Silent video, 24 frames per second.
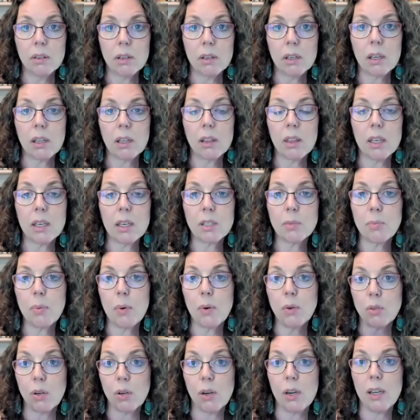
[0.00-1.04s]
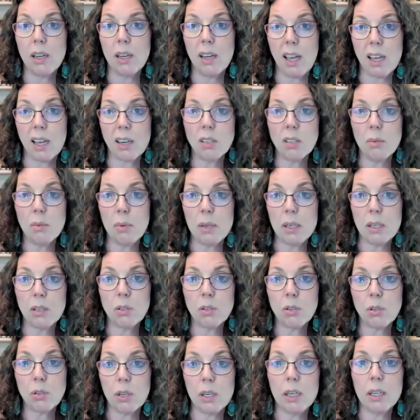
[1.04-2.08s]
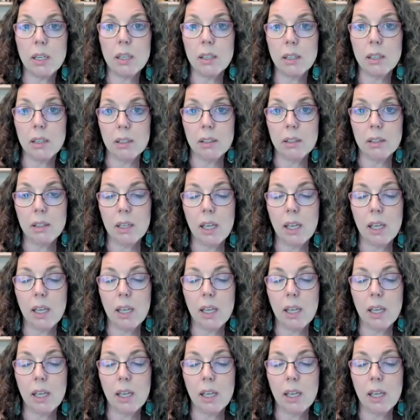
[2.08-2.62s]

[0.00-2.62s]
the exposure and actually being treated.